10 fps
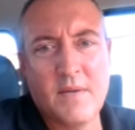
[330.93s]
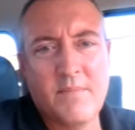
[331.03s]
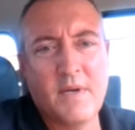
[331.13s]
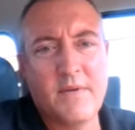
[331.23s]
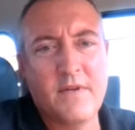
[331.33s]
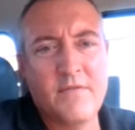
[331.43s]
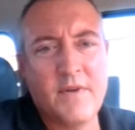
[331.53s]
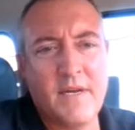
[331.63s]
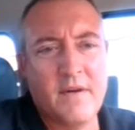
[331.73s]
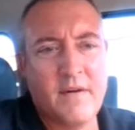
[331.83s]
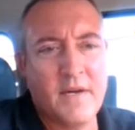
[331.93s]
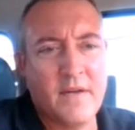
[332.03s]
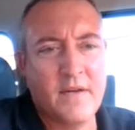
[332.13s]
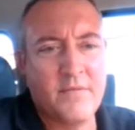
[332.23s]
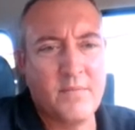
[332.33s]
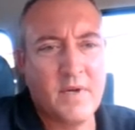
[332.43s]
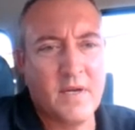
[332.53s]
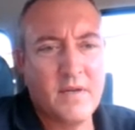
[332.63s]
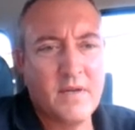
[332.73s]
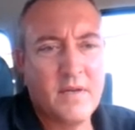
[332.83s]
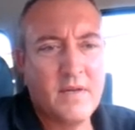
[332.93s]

I'll probably do a video on it if you want.